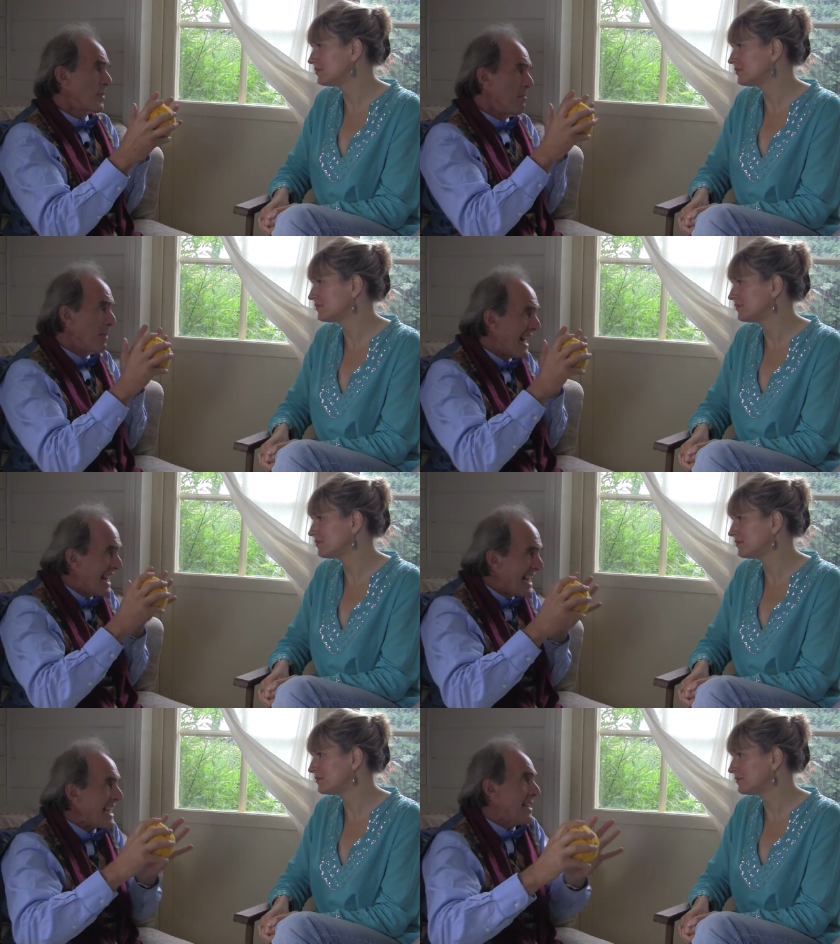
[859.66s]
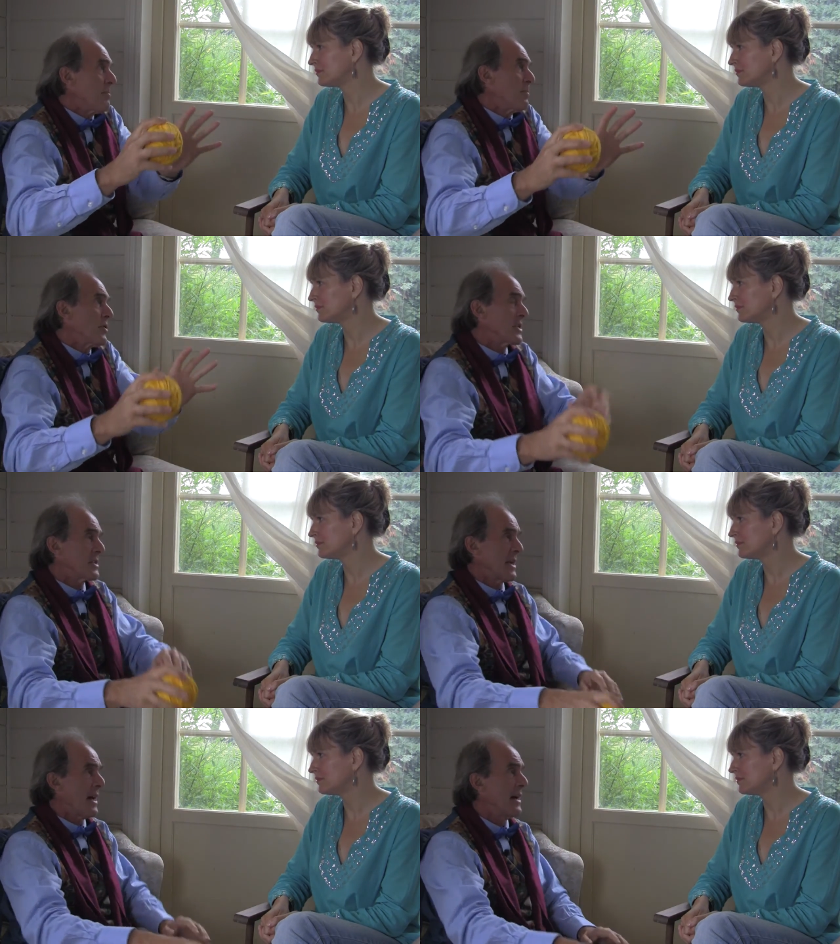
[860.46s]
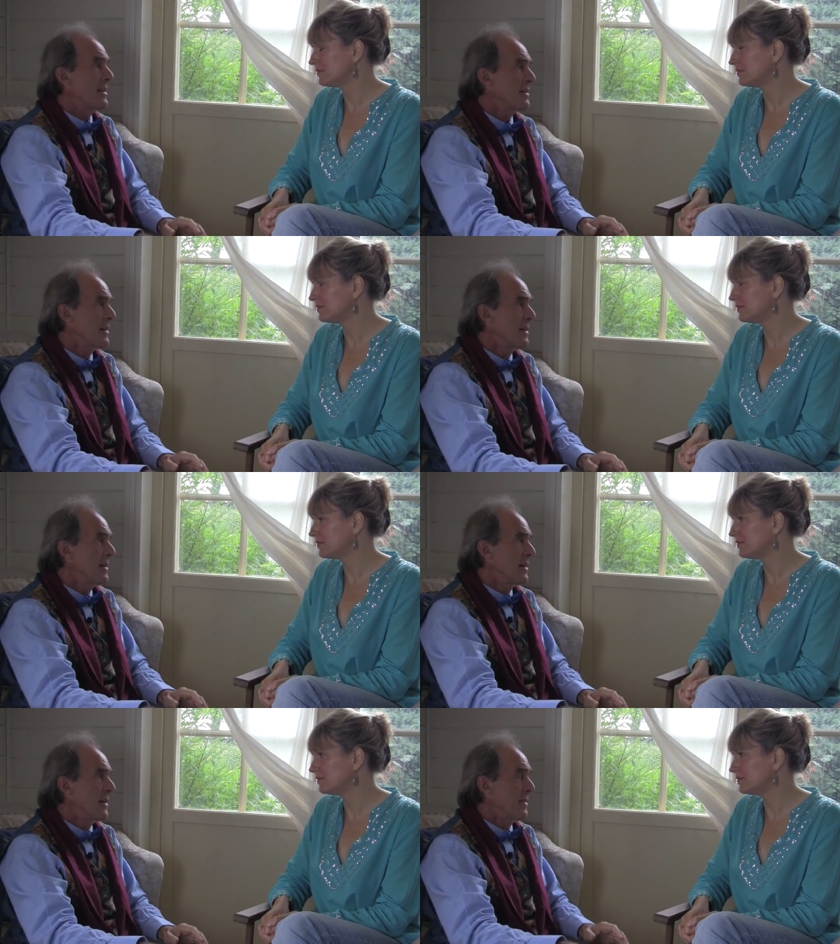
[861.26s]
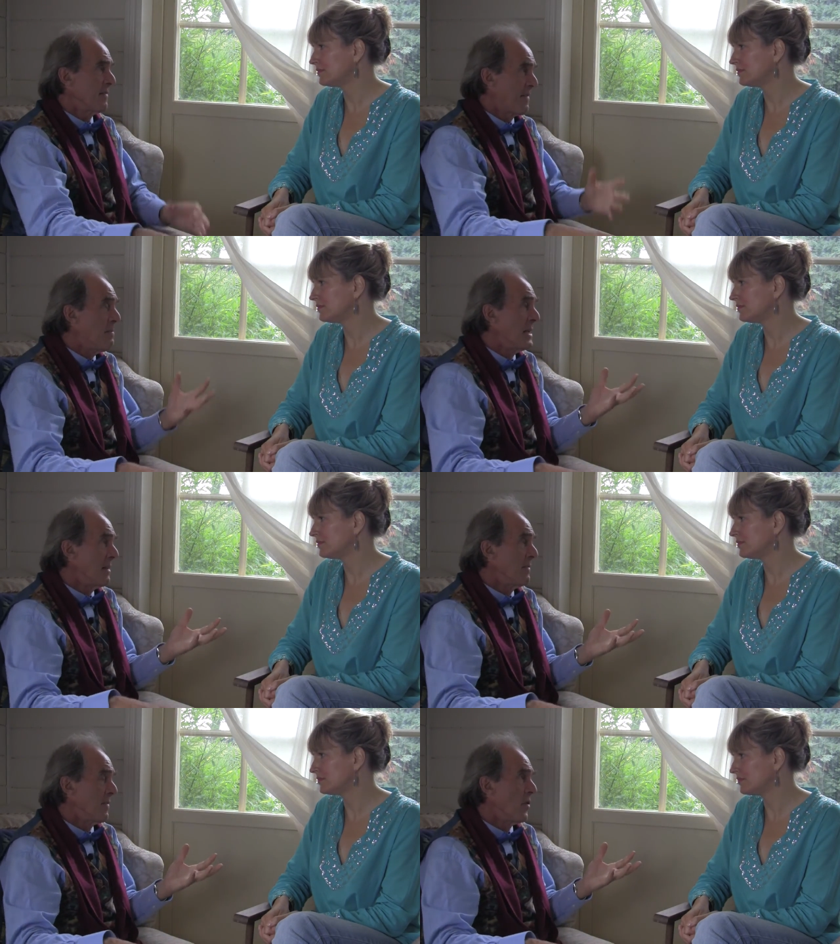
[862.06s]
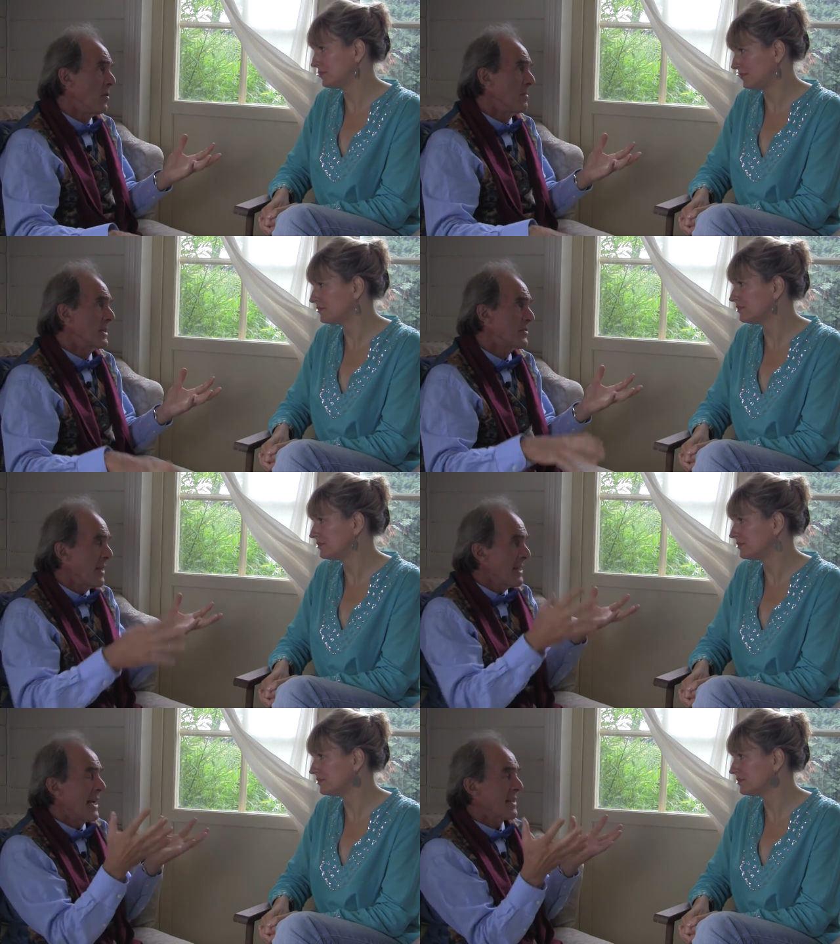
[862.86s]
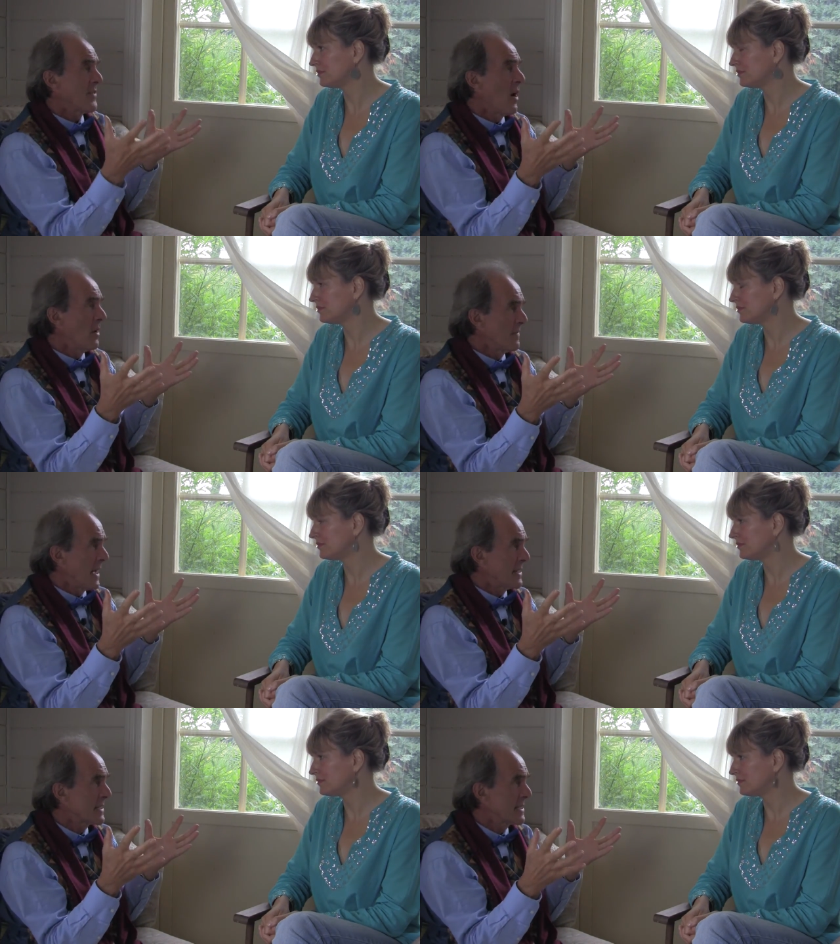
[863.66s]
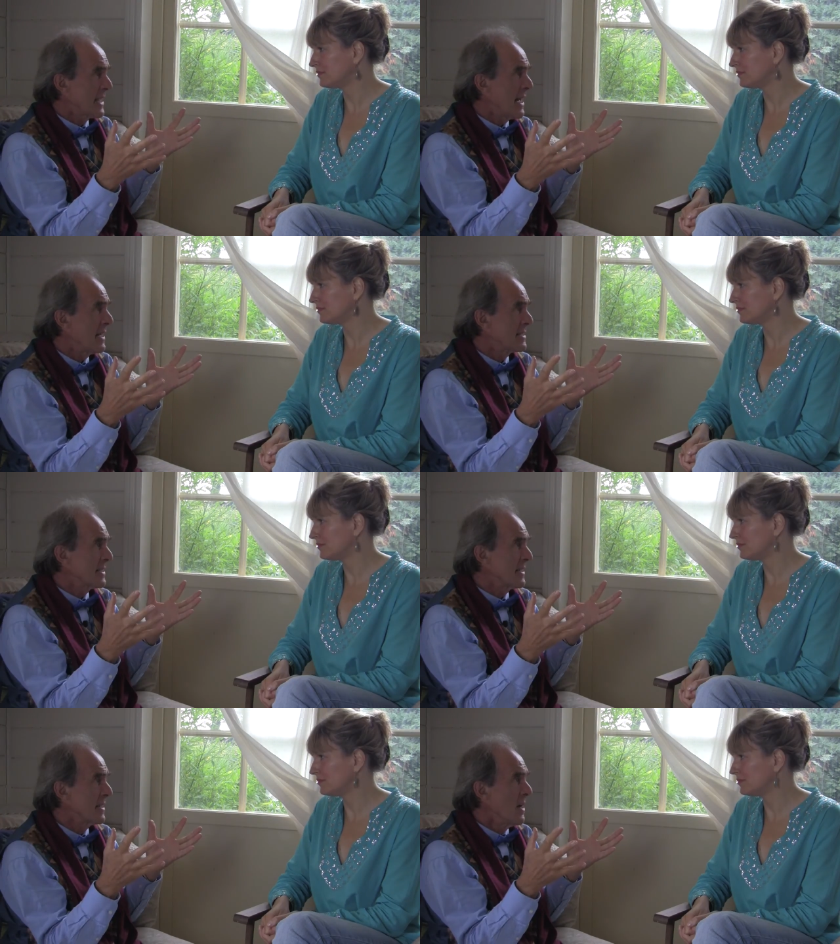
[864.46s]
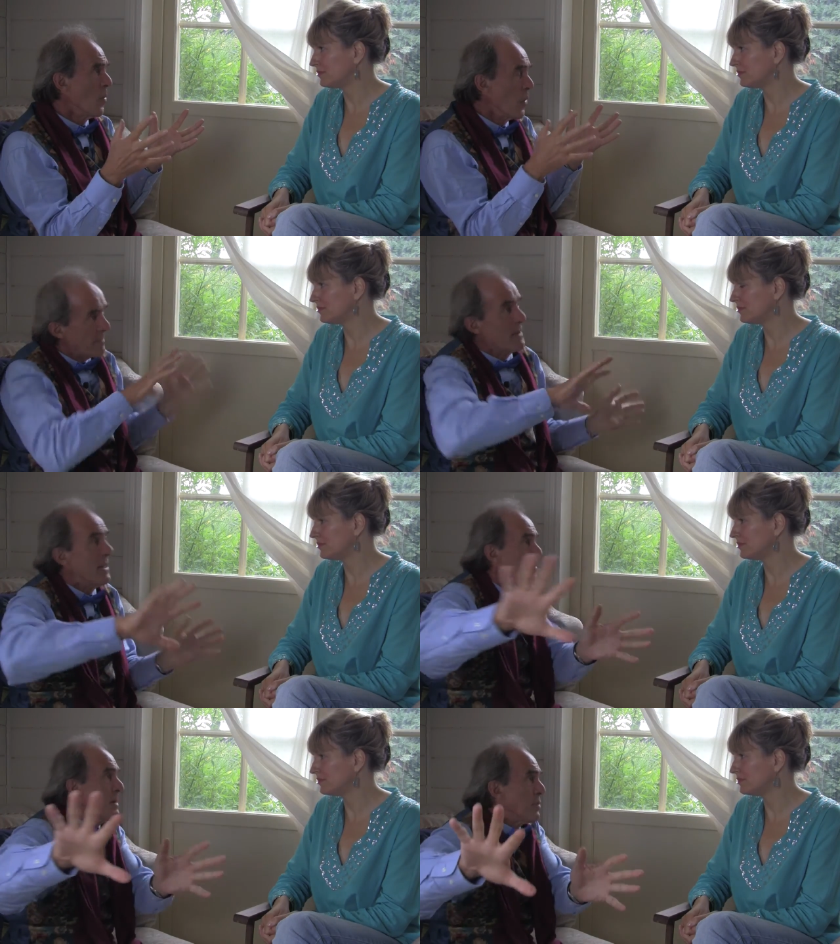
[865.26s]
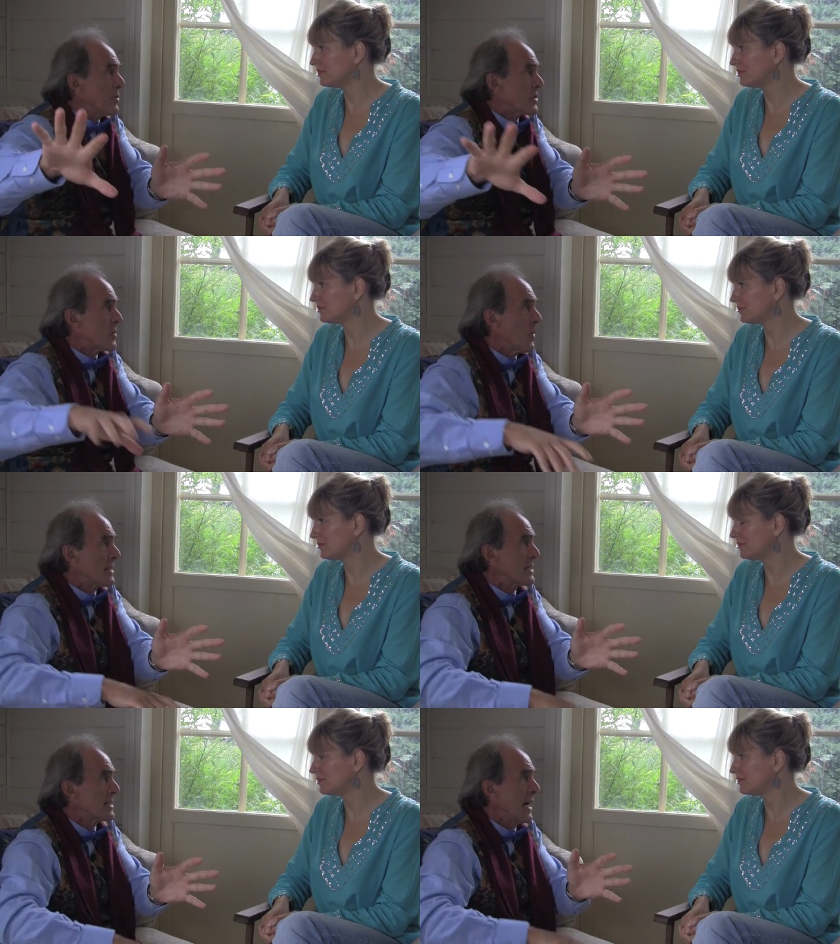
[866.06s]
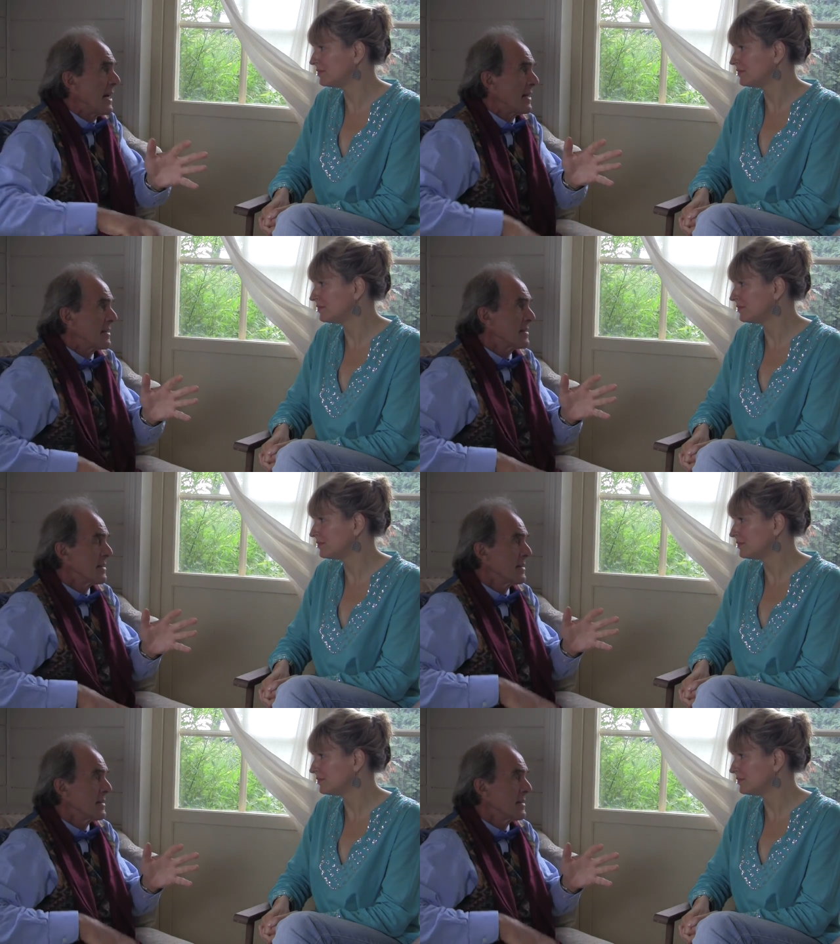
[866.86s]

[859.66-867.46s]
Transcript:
Speaker 1: completely push aside the feminine form, it's rather like in the whole of our society, women have been pushed to one side.